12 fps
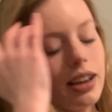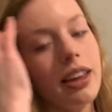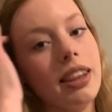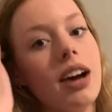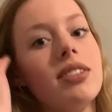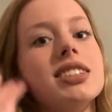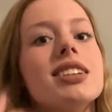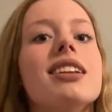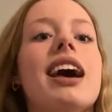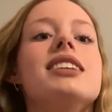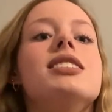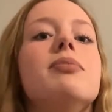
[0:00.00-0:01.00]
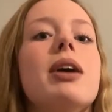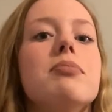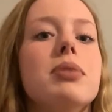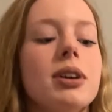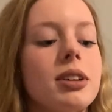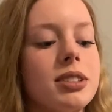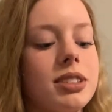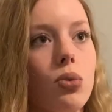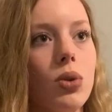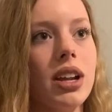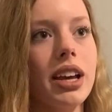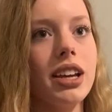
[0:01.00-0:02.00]
And that was the last of my books.
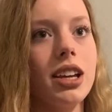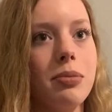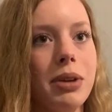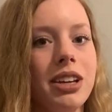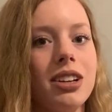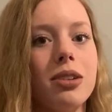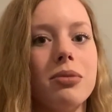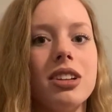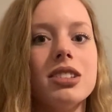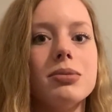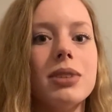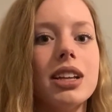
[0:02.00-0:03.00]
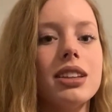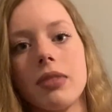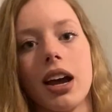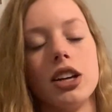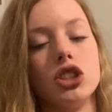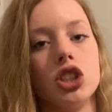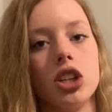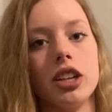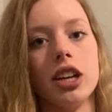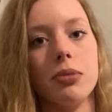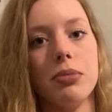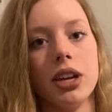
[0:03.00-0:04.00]
Will I get a bingo this month? I should
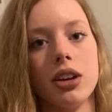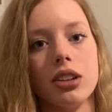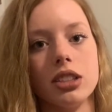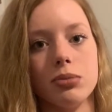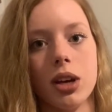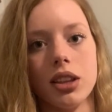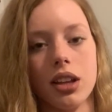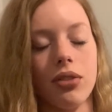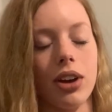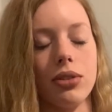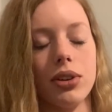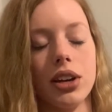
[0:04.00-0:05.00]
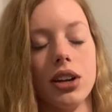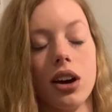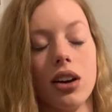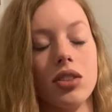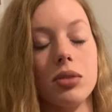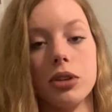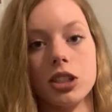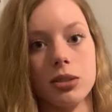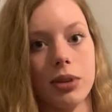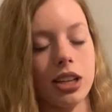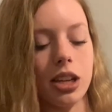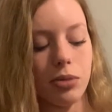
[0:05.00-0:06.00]
get a bingo this month if I read all the books on
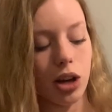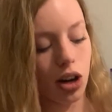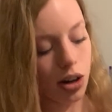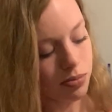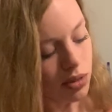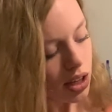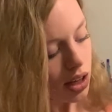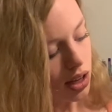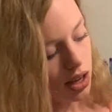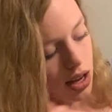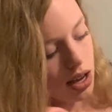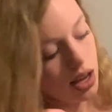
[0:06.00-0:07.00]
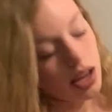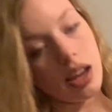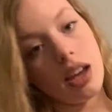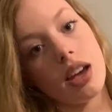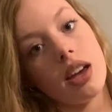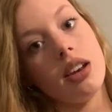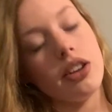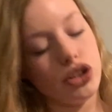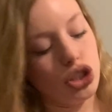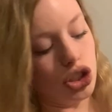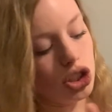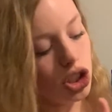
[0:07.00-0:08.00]
my TBR. And it
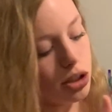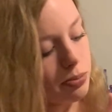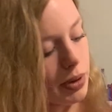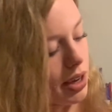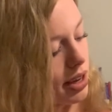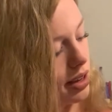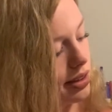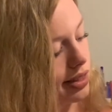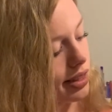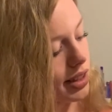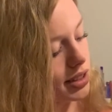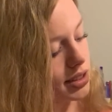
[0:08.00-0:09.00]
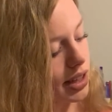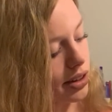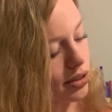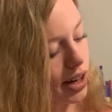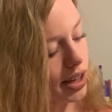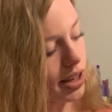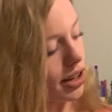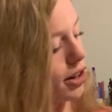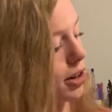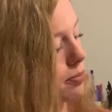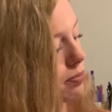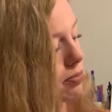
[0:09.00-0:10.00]
should be this line right
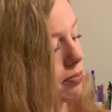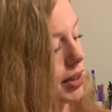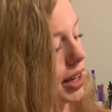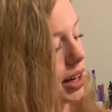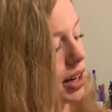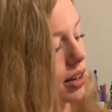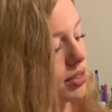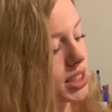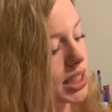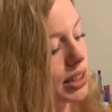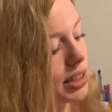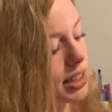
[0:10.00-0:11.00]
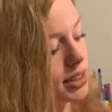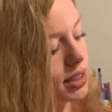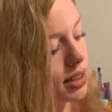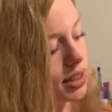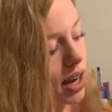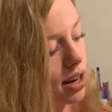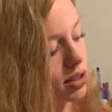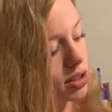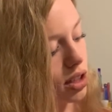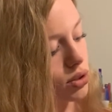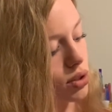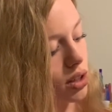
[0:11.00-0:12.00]
here. Beginning of a series. Title
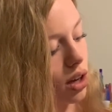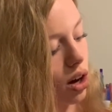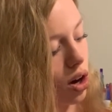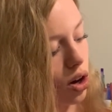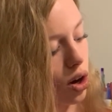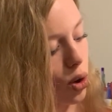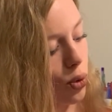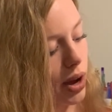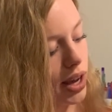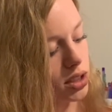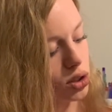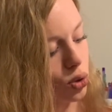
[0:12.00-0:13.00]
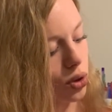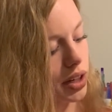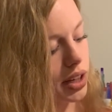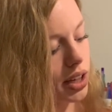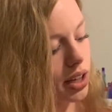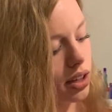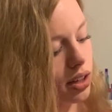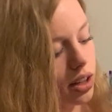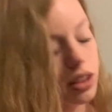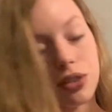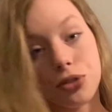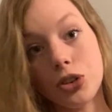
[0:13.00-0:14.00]
starts with R-O-S or E.
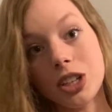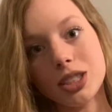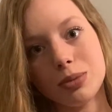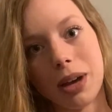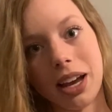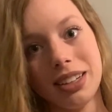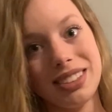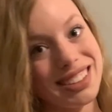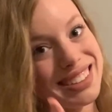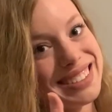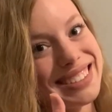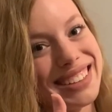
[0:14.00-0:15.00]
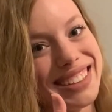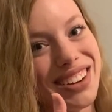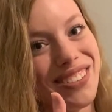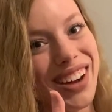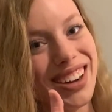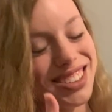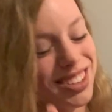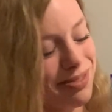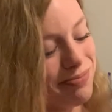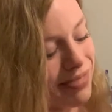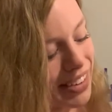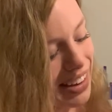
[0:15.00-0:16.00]
The free space. You're
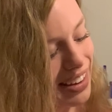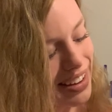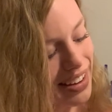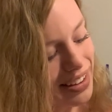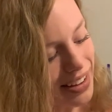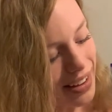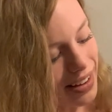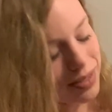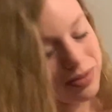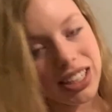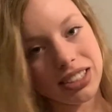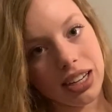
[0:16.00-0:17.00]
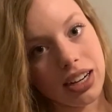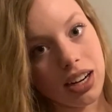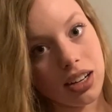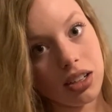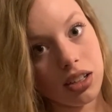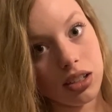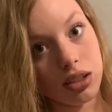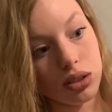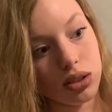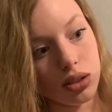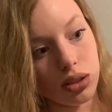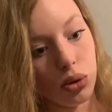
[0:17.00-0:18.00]
welcome. Because I kind of need it
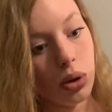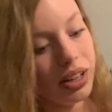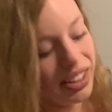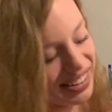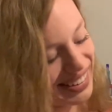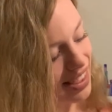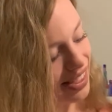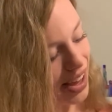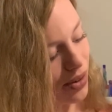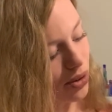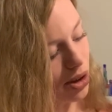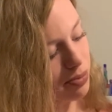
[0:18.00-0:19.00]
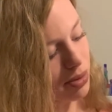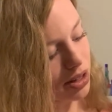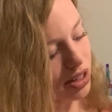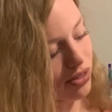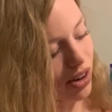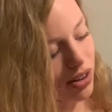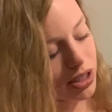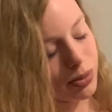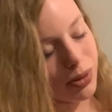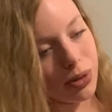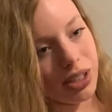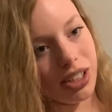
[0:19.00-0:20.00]
too. That one book you've always
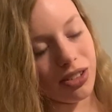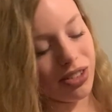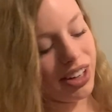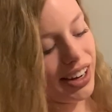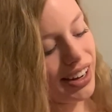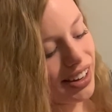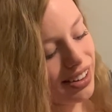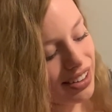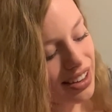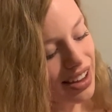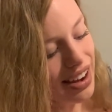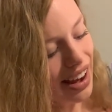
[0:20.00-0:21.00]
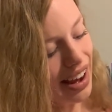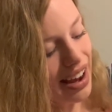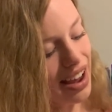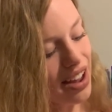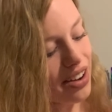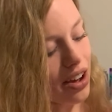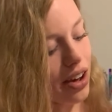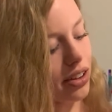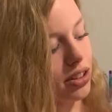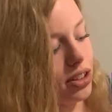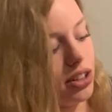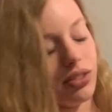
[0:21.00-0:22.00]
been wanting to read. And
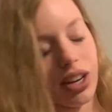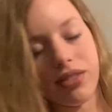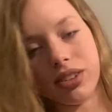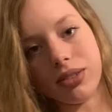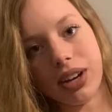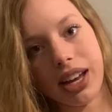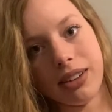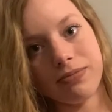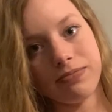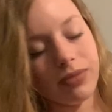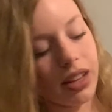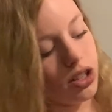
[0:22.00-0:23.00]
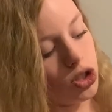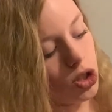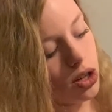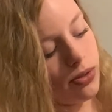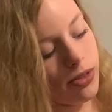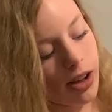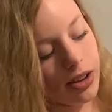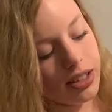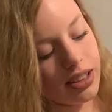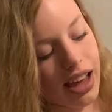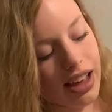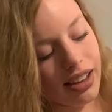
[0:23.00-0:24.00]
author you've never read. It should fall into
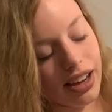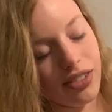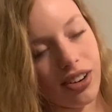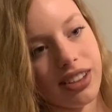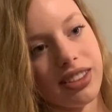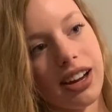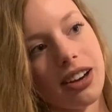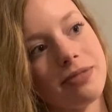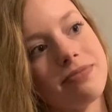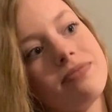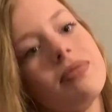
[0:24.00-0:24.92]
that line right there.